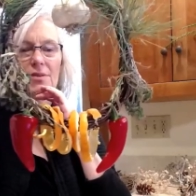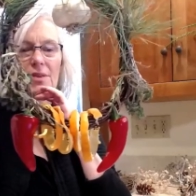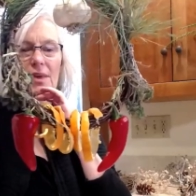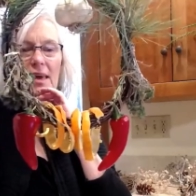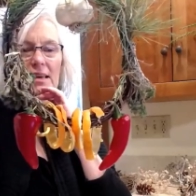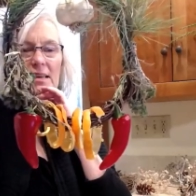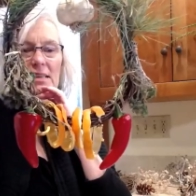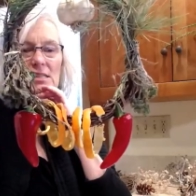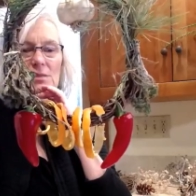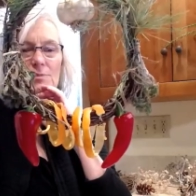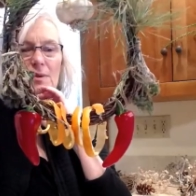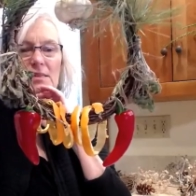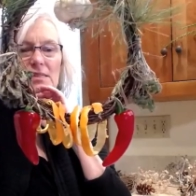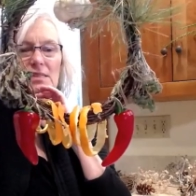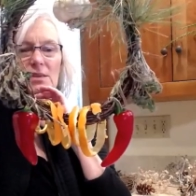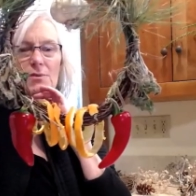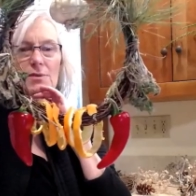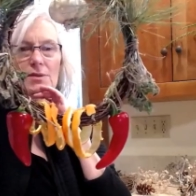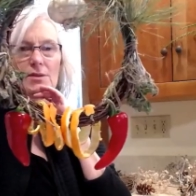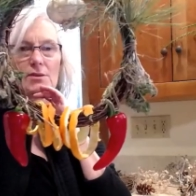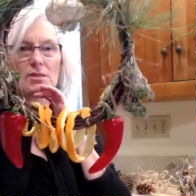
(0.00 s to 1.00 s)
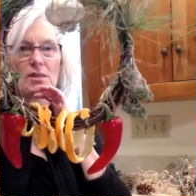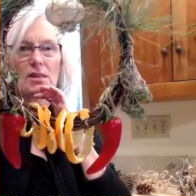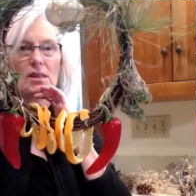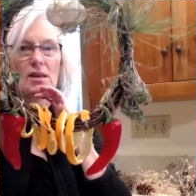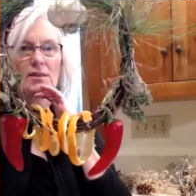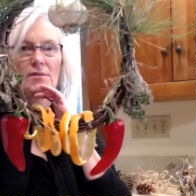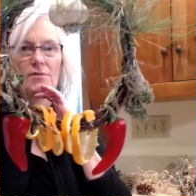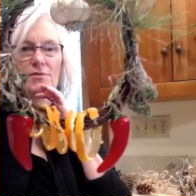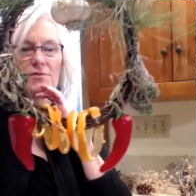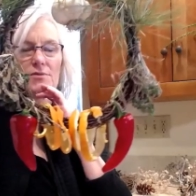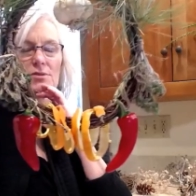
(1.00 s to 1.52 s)
of thing, especially when there's a
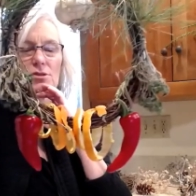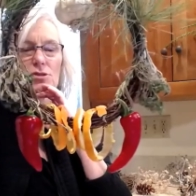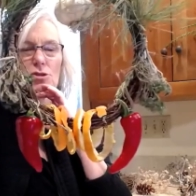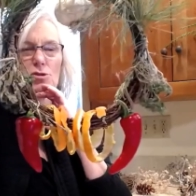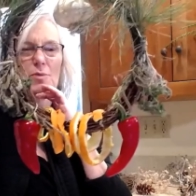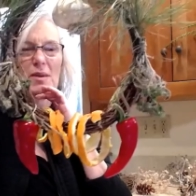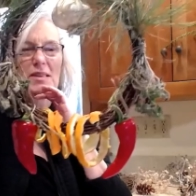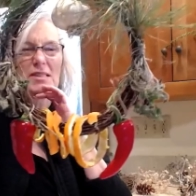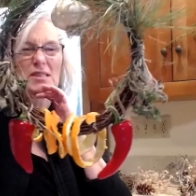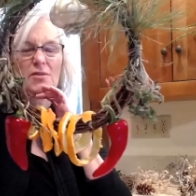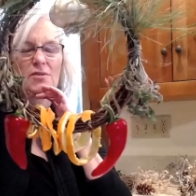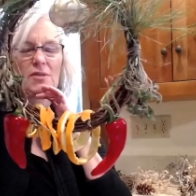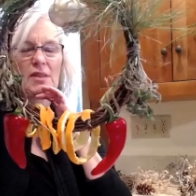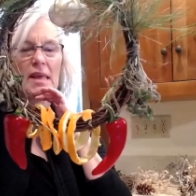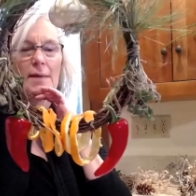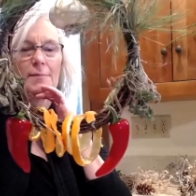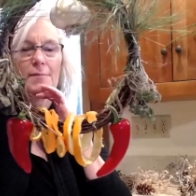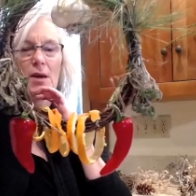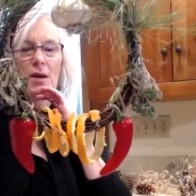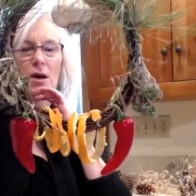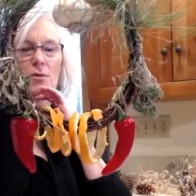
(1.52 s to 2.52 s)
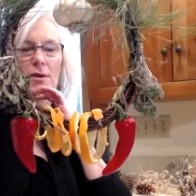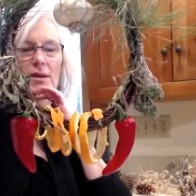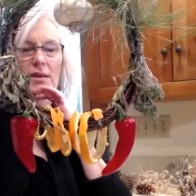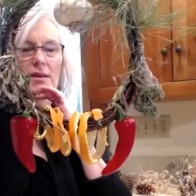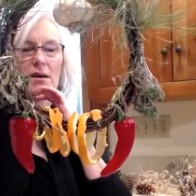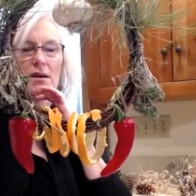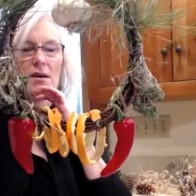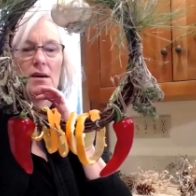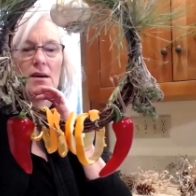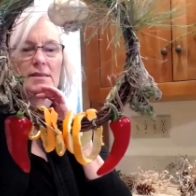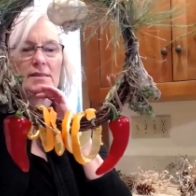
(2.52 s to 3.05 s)
lot of too much phlegm going
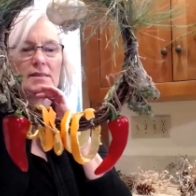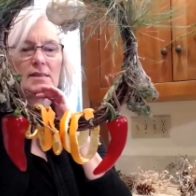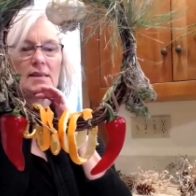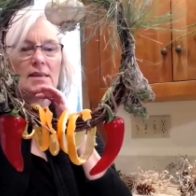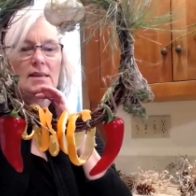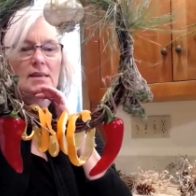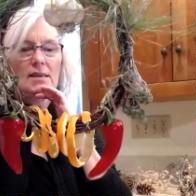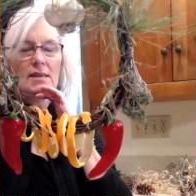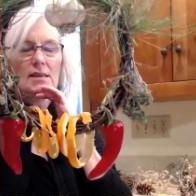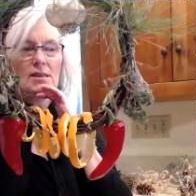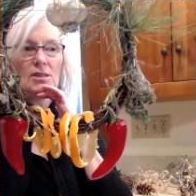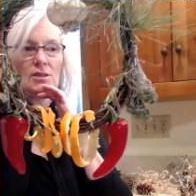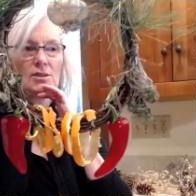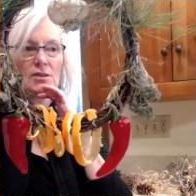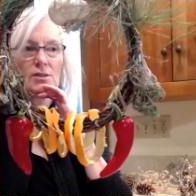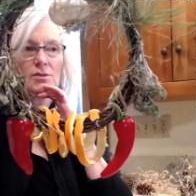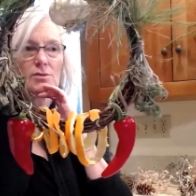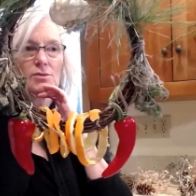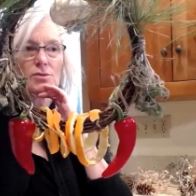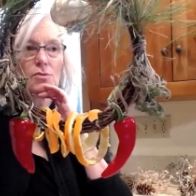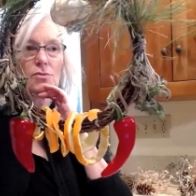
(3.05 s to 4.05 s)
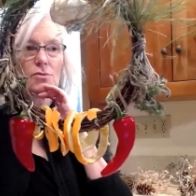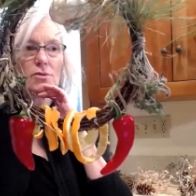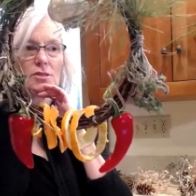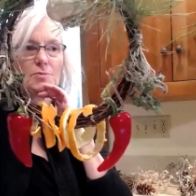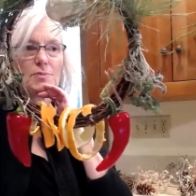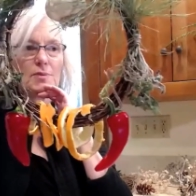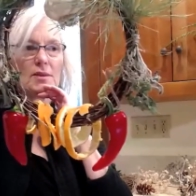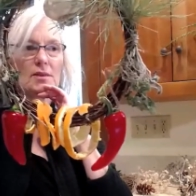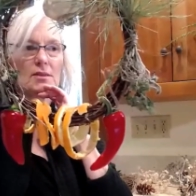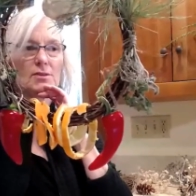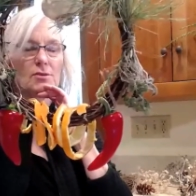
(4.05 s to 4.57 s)
on. You can use
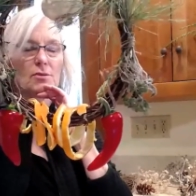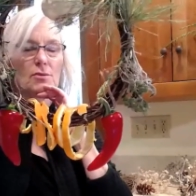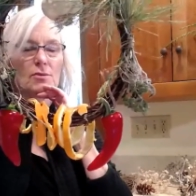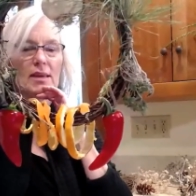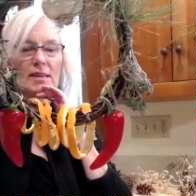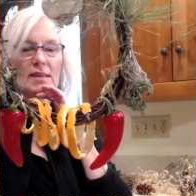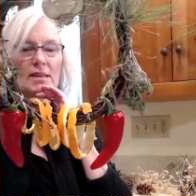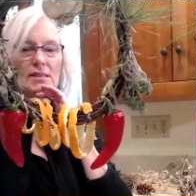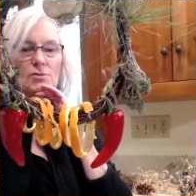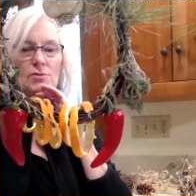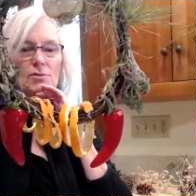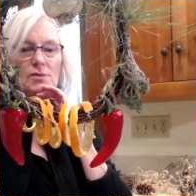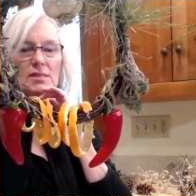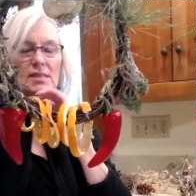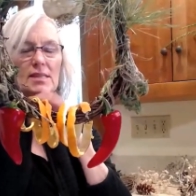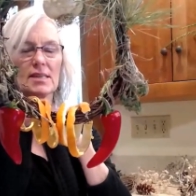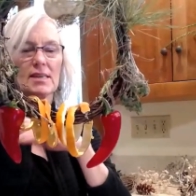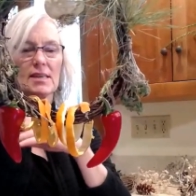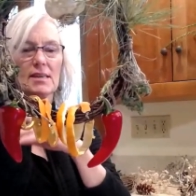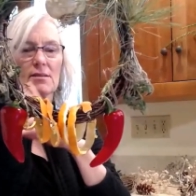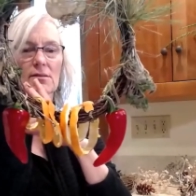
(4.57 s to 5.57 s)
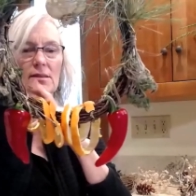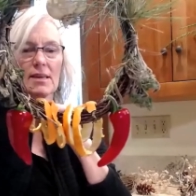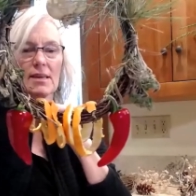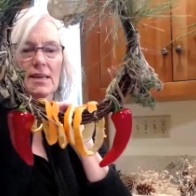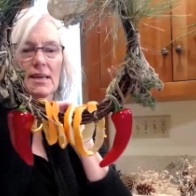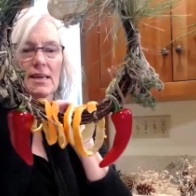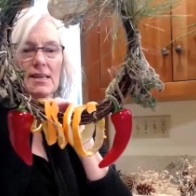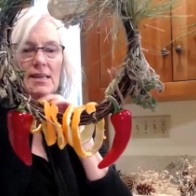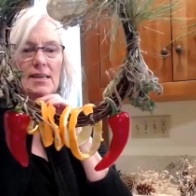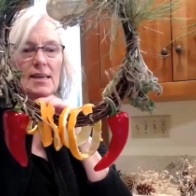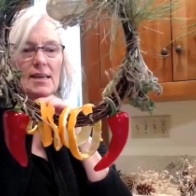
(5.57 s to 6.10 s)
orange peel, throw that into a tea, or
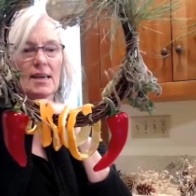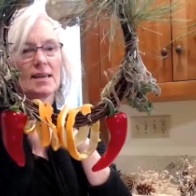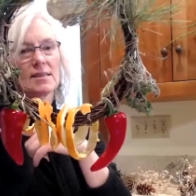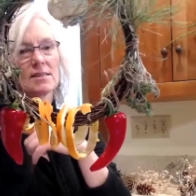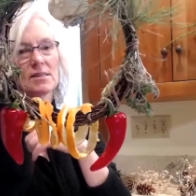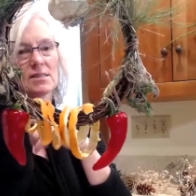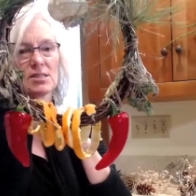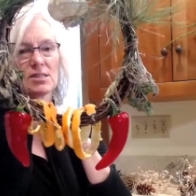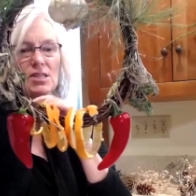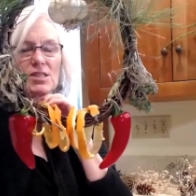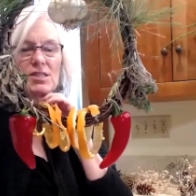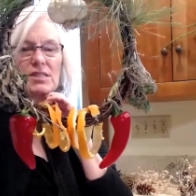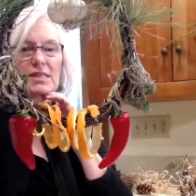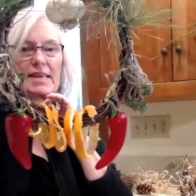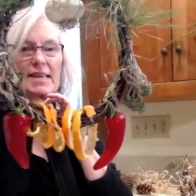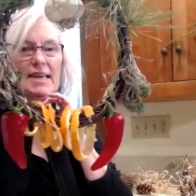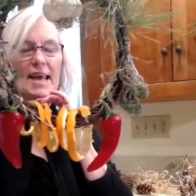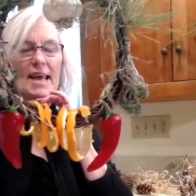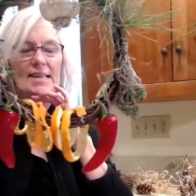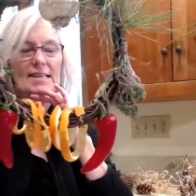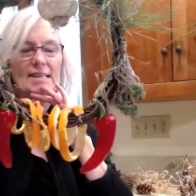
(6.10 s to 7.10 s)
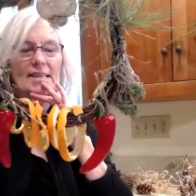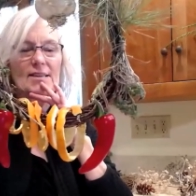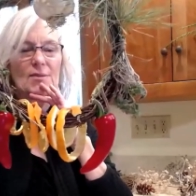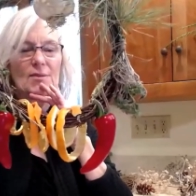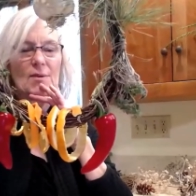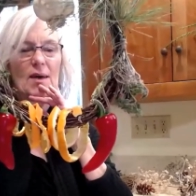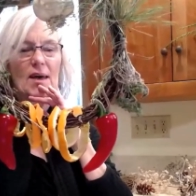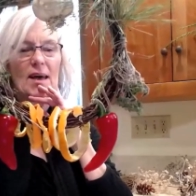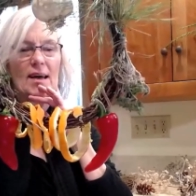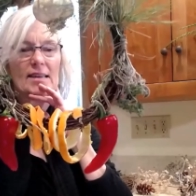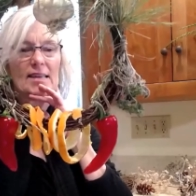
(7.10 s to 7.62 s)
like I just said, I had it in
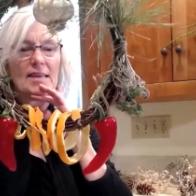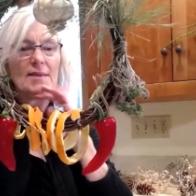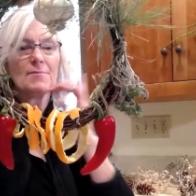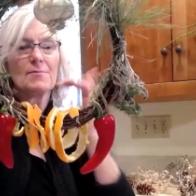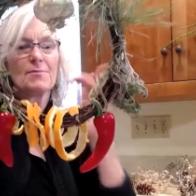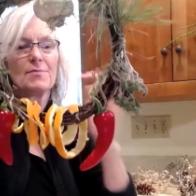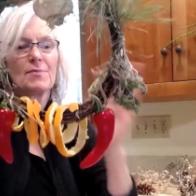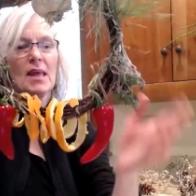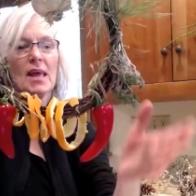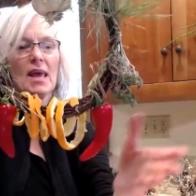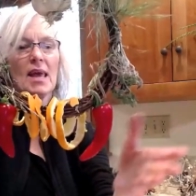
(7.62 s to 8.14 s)
the honey.